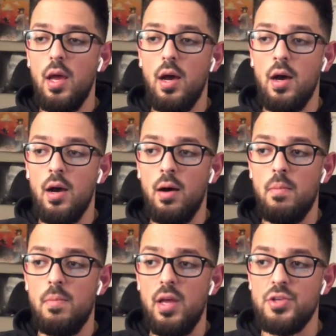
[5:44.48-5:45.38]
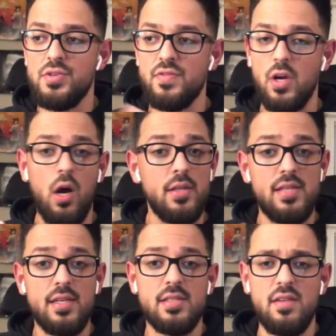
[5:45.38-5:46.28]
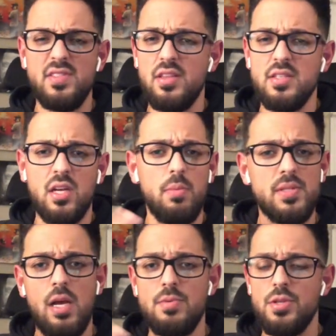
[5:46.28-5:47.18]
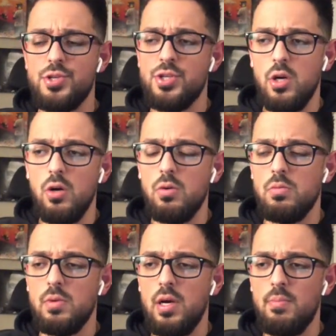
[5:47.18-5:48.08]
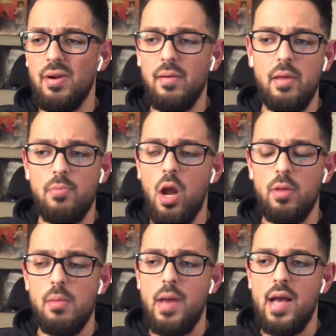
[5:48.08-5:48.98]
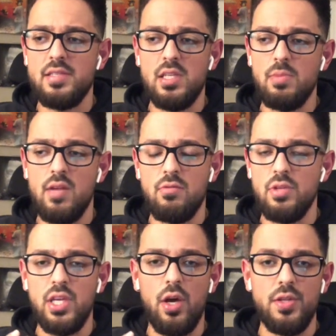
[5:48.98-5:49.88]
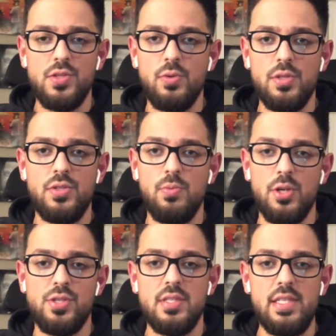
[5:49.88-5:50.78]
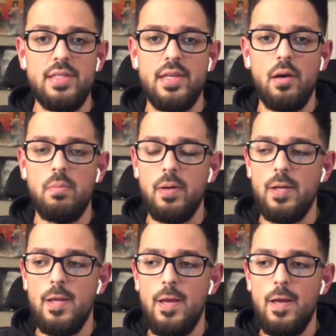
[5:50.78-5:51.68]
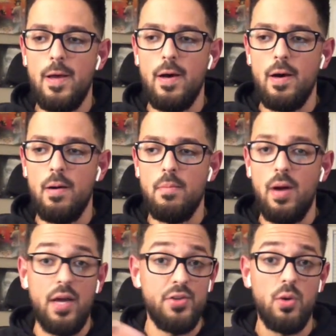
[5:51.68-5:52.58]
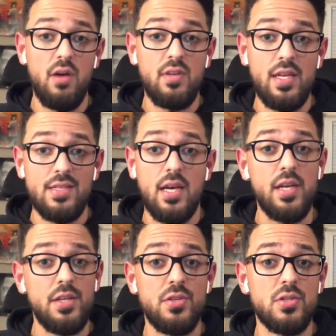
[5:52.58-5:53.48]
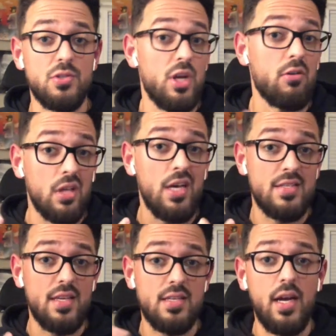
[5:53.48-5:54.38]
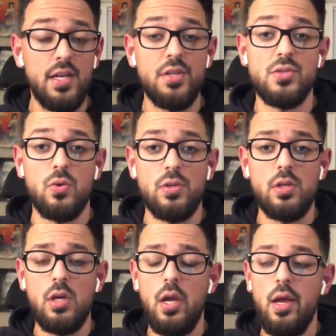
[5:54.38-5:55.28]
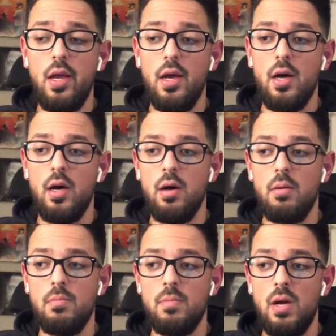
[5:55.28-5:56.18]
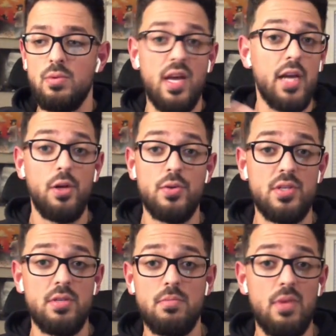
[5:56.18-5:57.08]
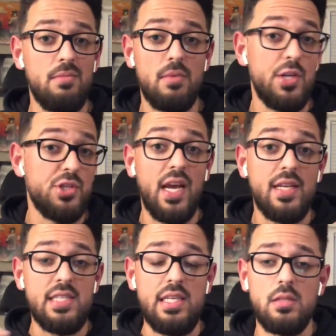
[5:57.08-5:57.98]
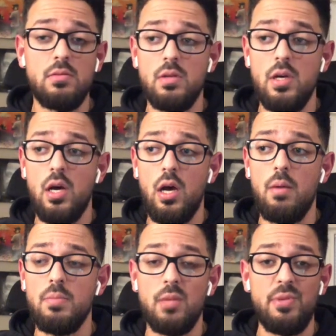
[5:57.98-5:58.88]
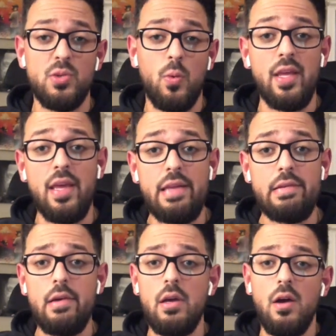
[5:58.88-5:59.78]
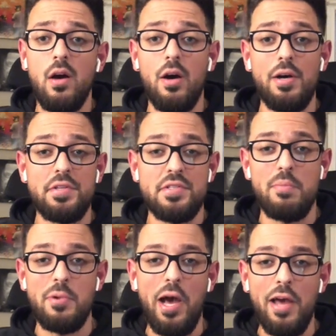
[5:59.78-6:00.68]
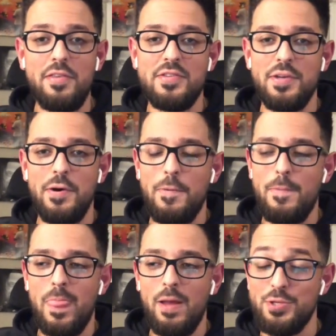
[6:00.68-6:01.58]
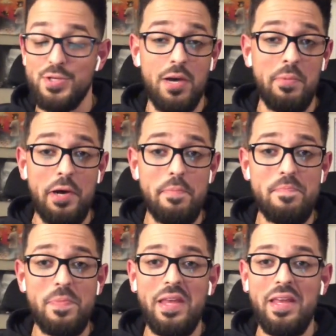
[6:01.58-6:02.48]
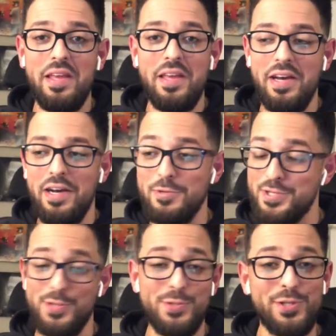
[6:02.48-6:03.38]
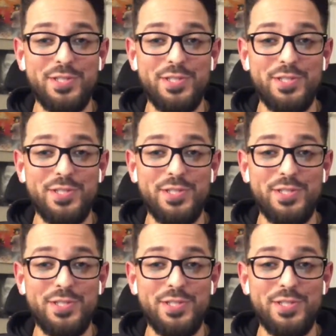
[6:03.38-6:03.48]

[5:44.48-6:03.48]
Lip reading: And just for context, I've said this a couple times on the show, very probably in passing, but I haven't really got into it too much in detail. But I do have an just generalized anxiety disorder. I was diagnosed at age 19. I'm going to be 28 on December 9th, so which is coming up, which is also a little